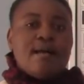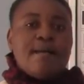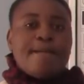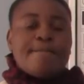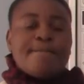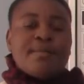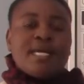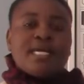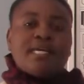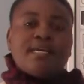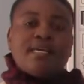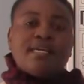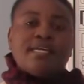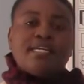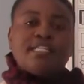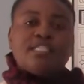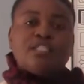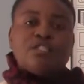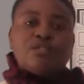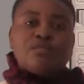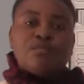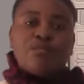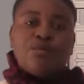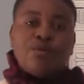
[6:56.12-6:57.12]
making it
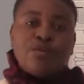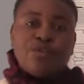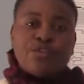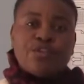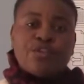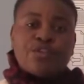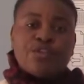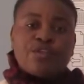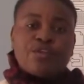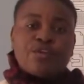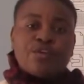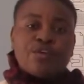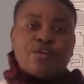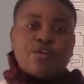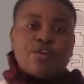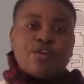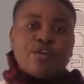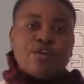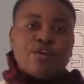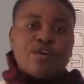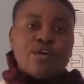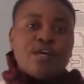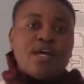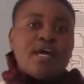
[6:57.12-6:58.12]
smooth,
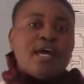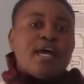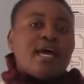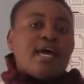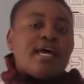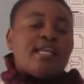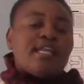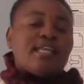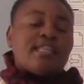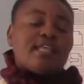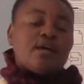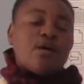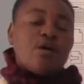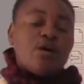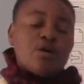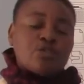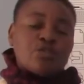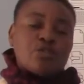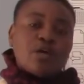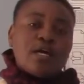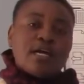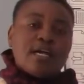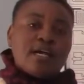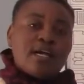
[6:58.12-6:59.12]
and they
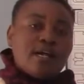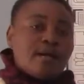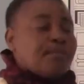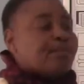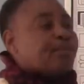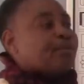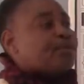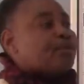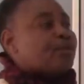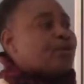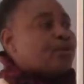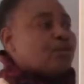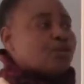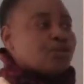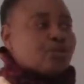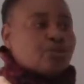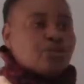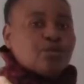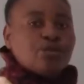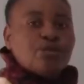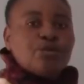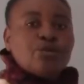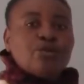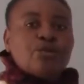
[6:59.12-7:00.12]
also help
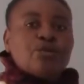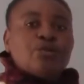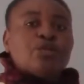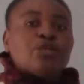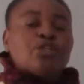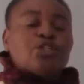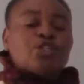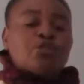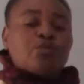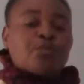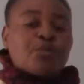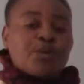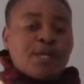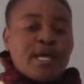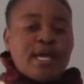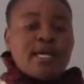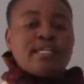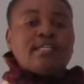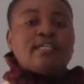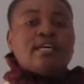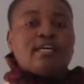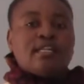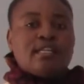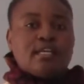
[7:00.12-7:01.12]
to
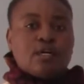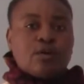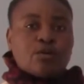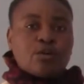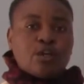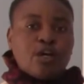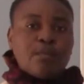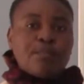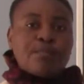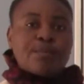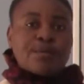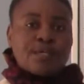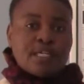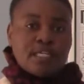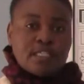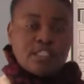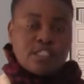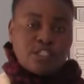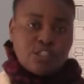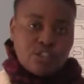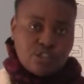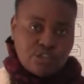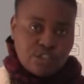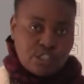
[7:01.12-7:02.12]
spread the crop
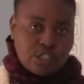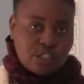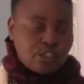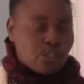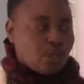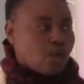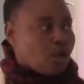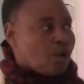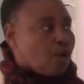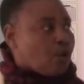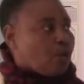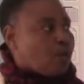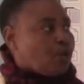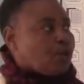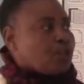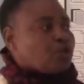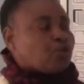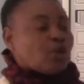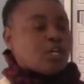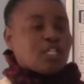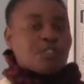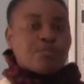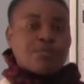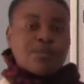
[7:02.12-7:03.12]
residues, which
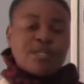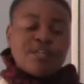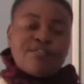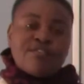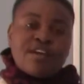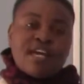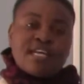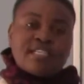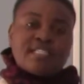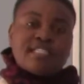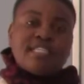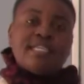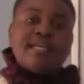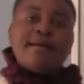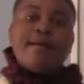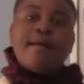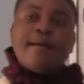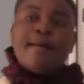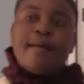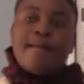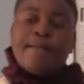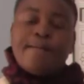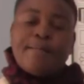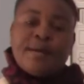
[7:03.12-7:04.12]
was
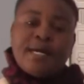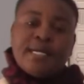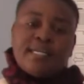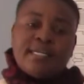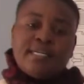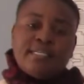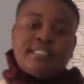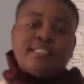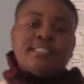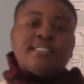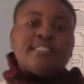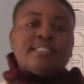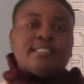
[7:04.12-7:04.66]
previously buried